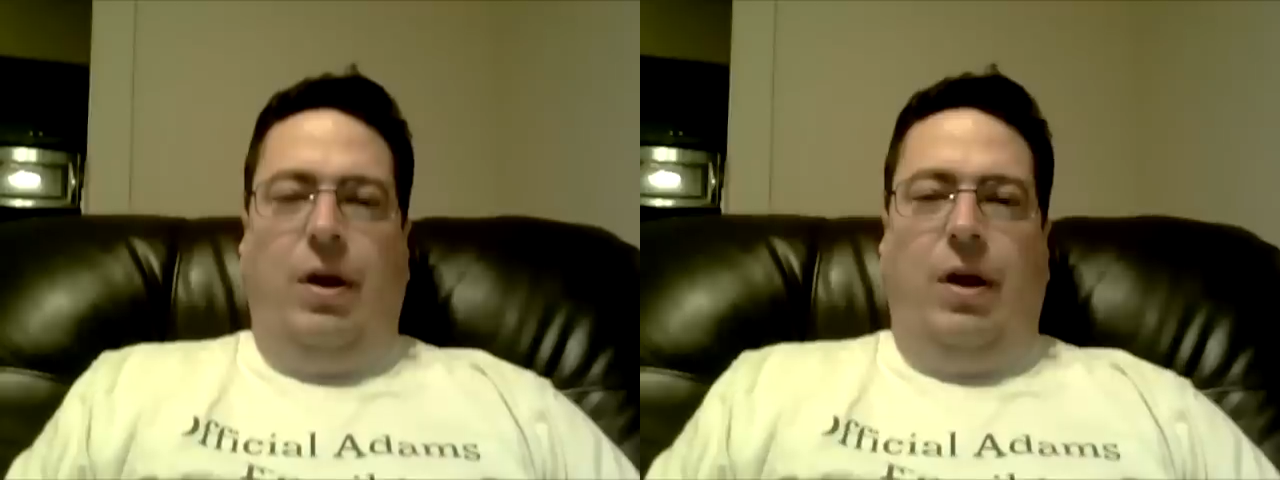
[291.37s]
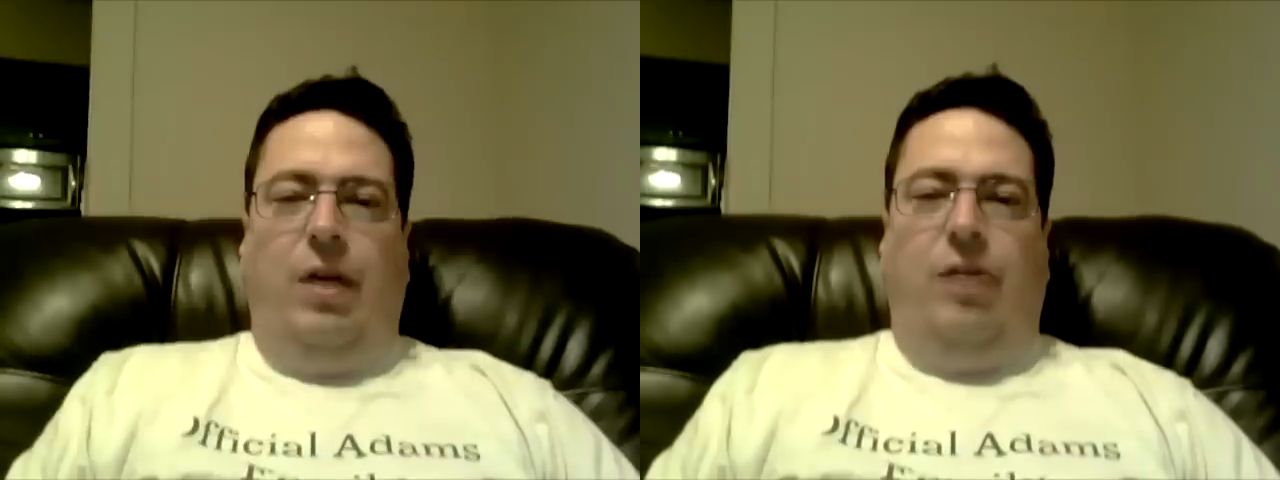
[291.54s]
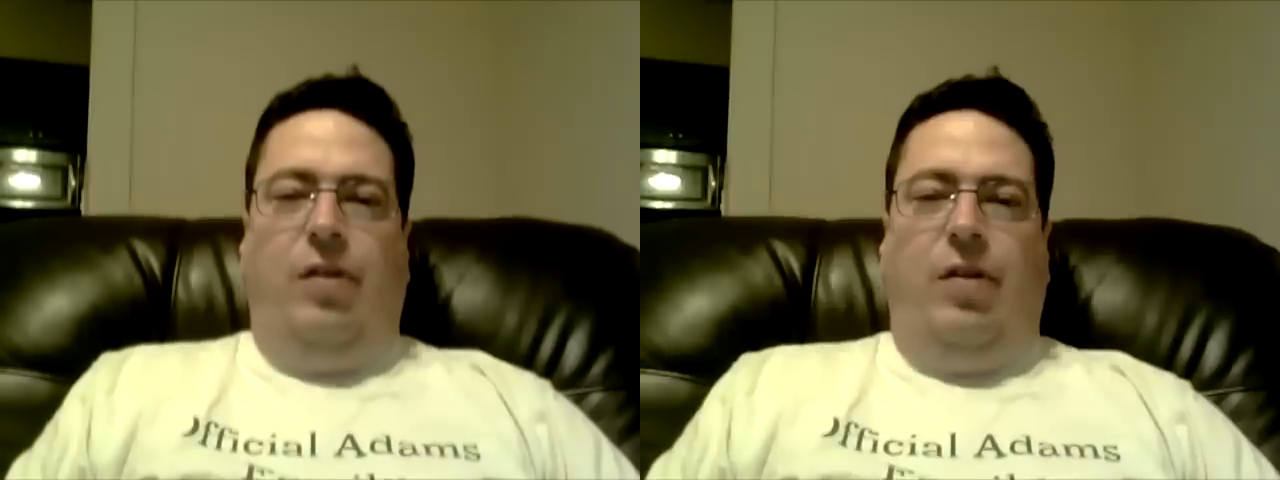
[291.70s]

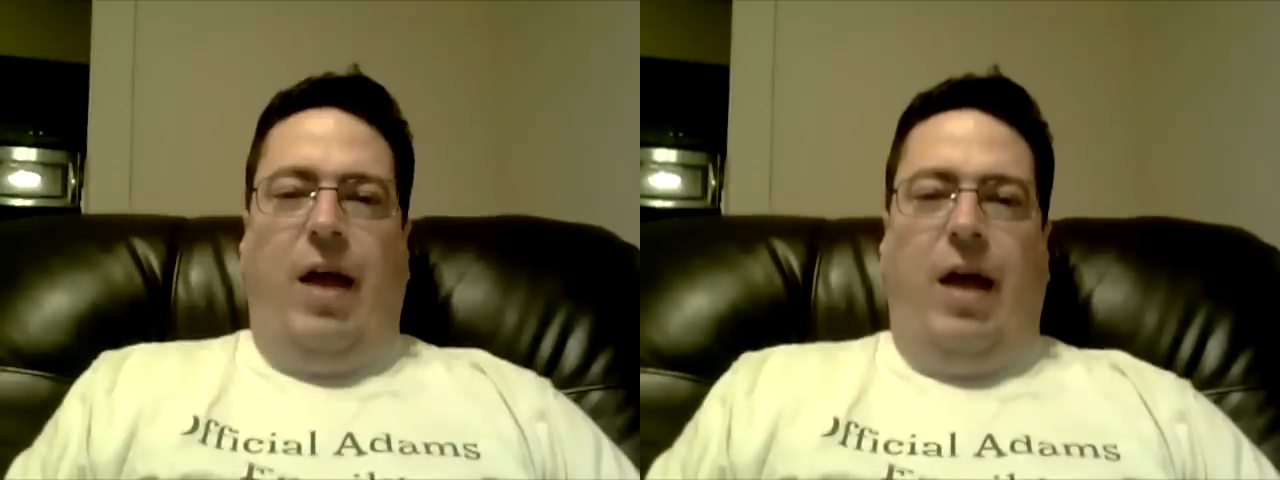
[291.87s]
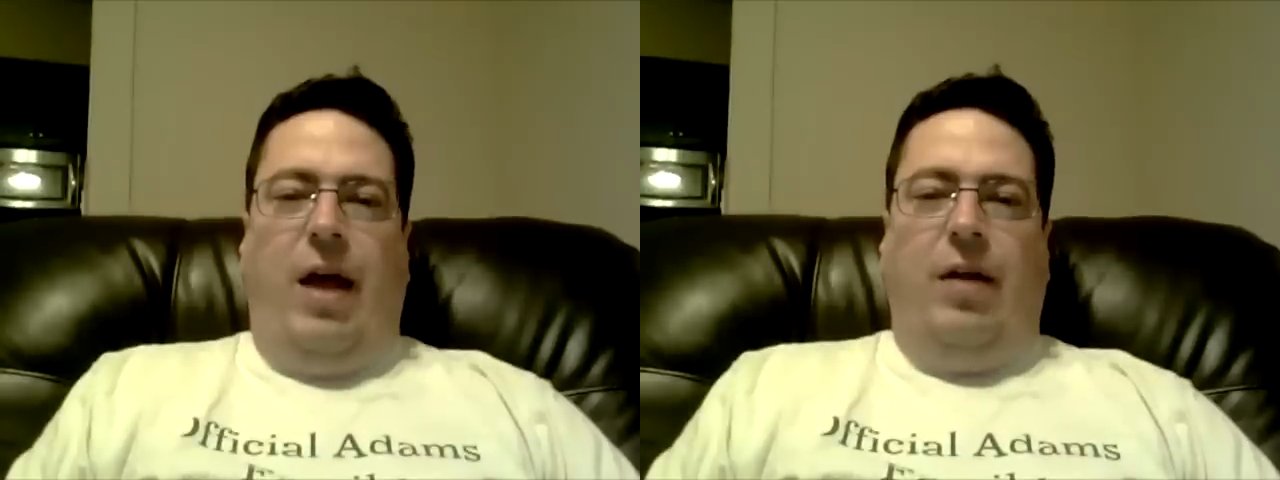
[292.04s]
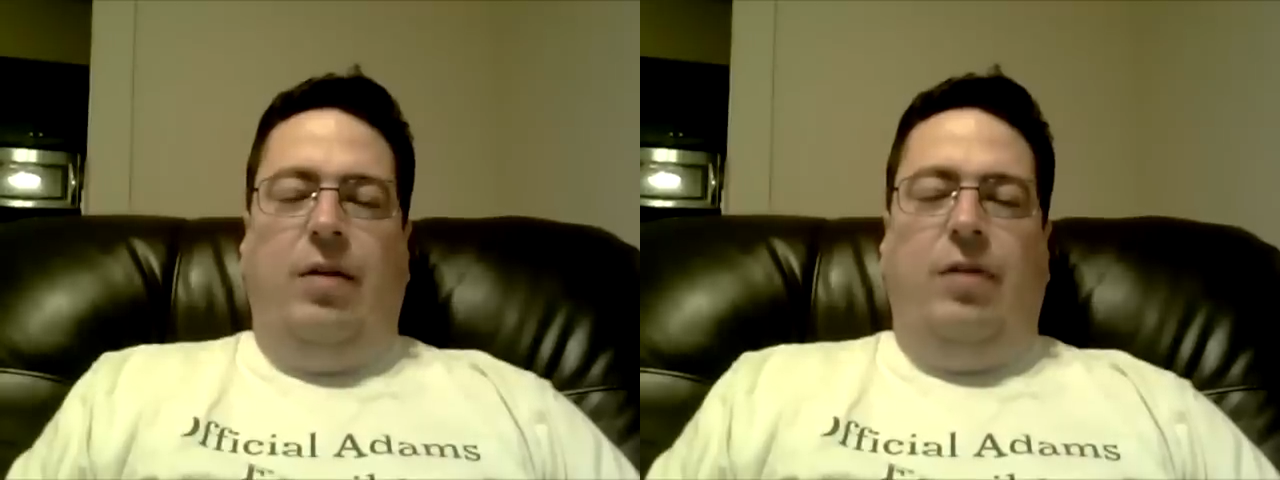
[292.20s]
is
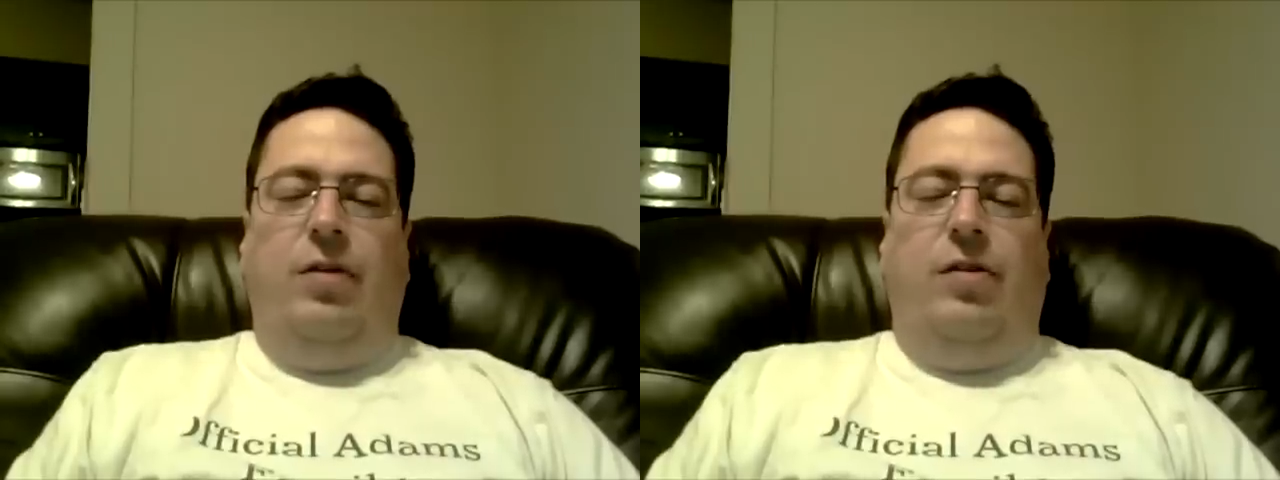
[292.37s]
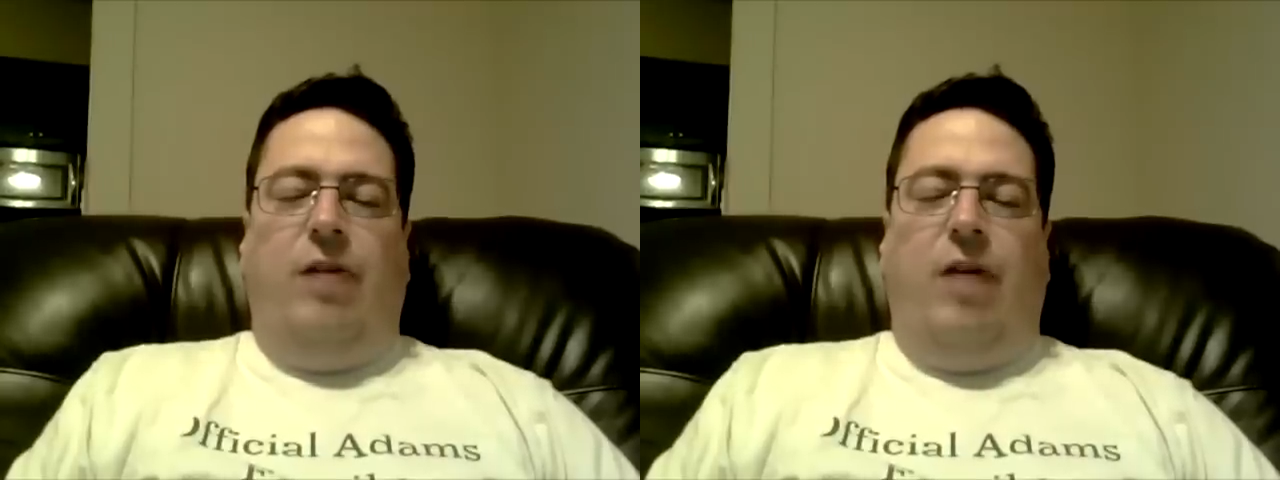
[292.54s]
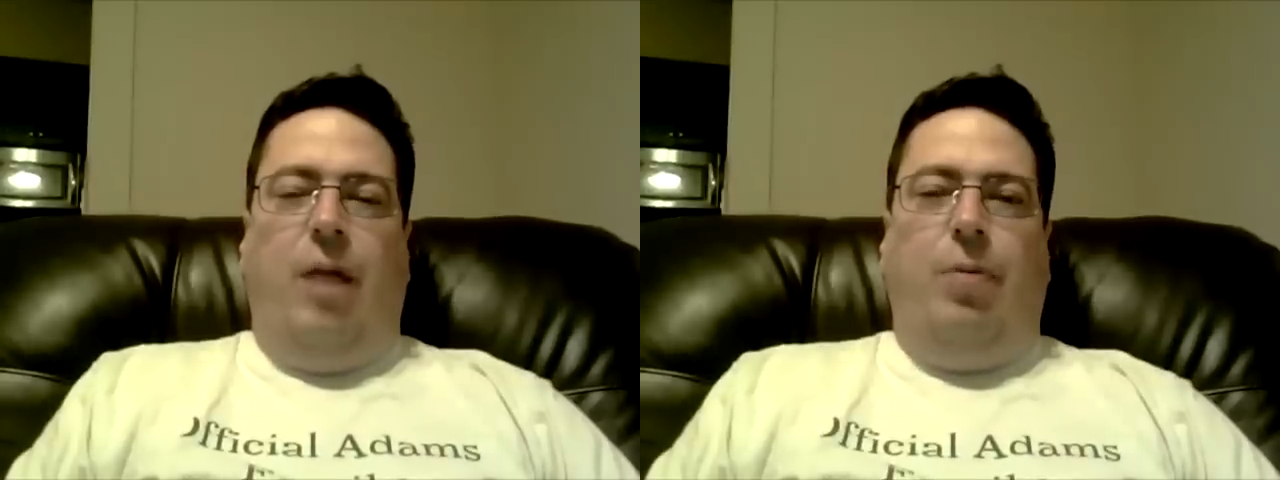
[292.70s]
that
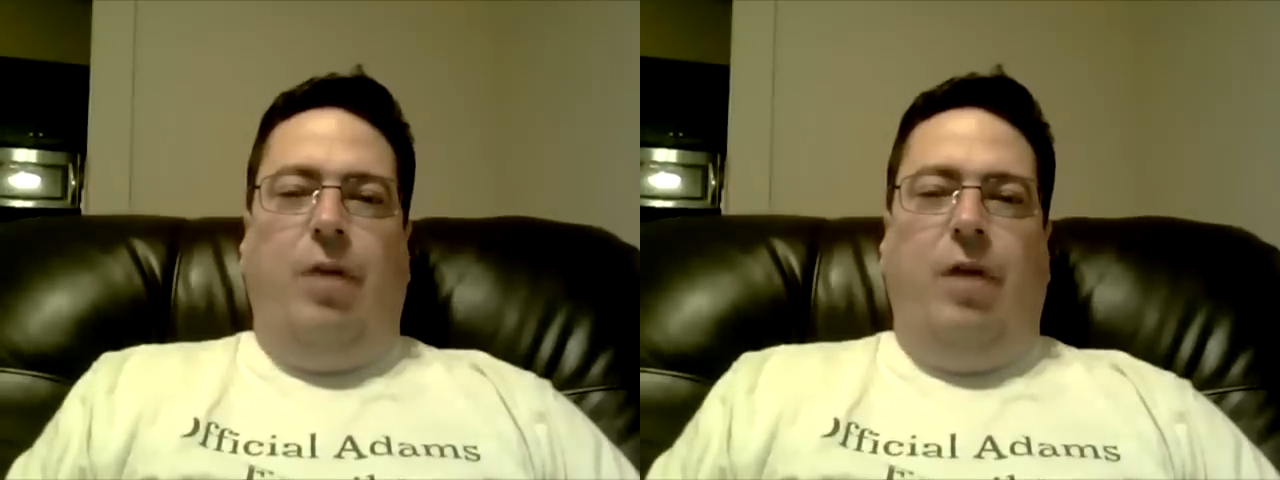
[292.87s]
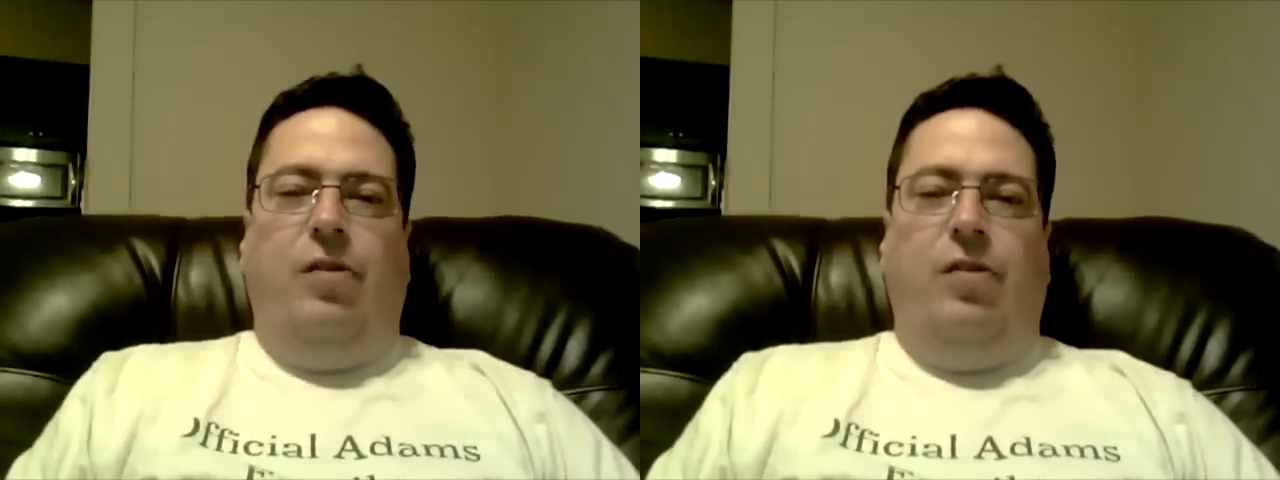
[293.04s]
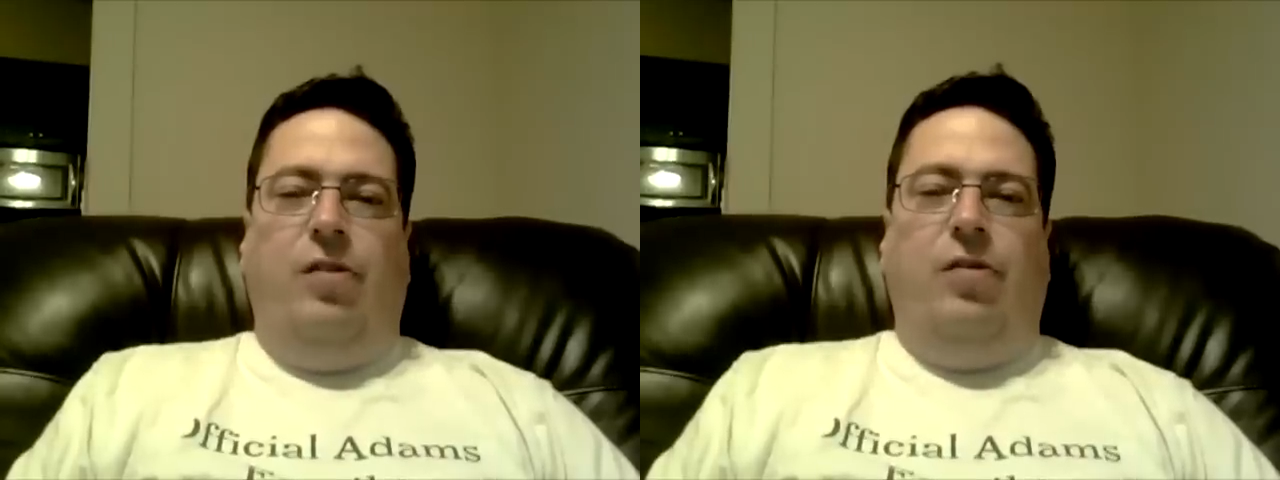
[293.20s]
stock
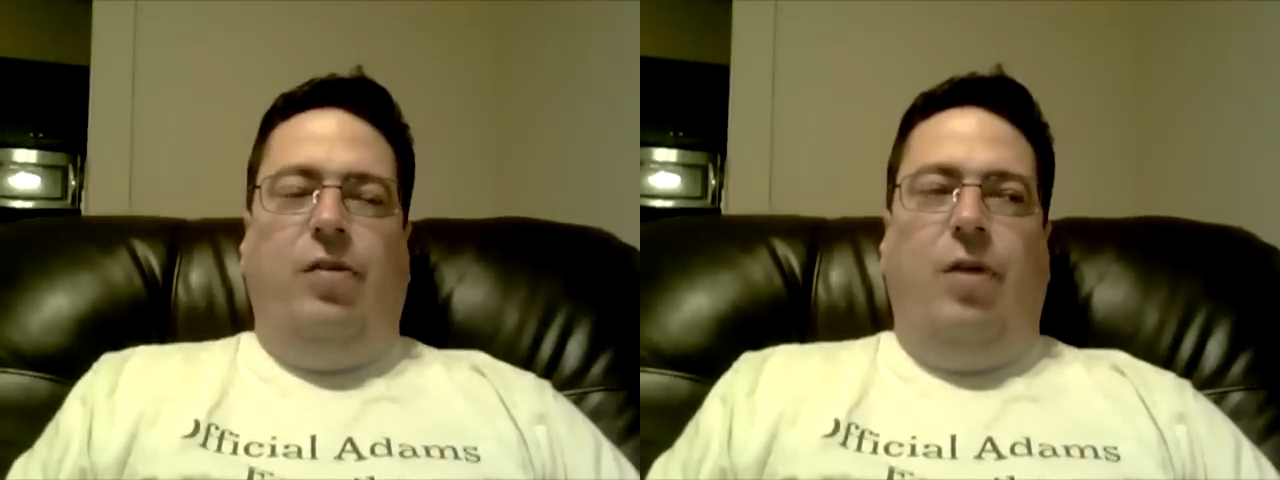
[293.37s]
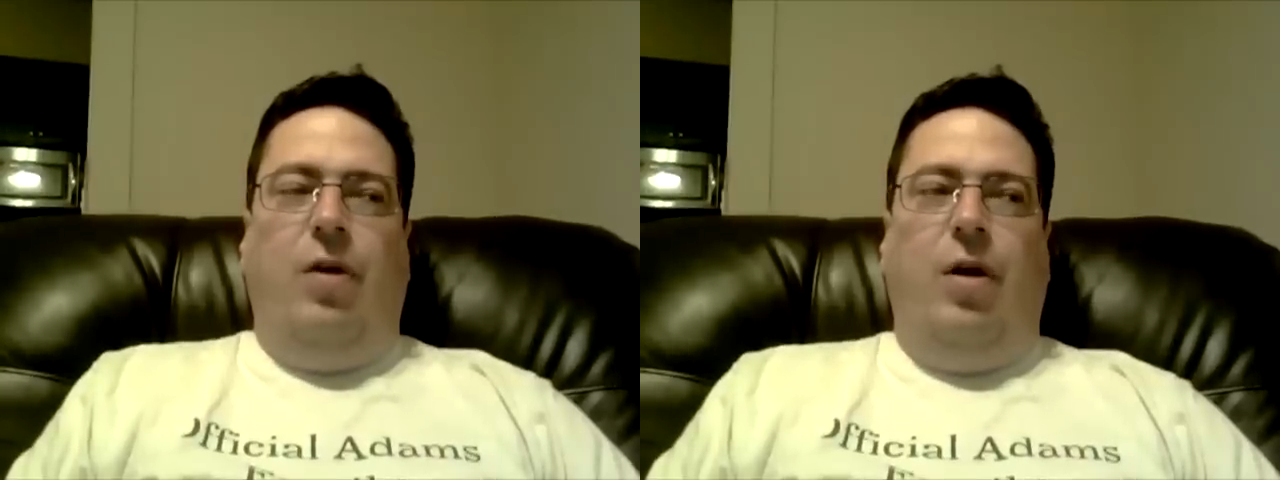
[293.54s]
prices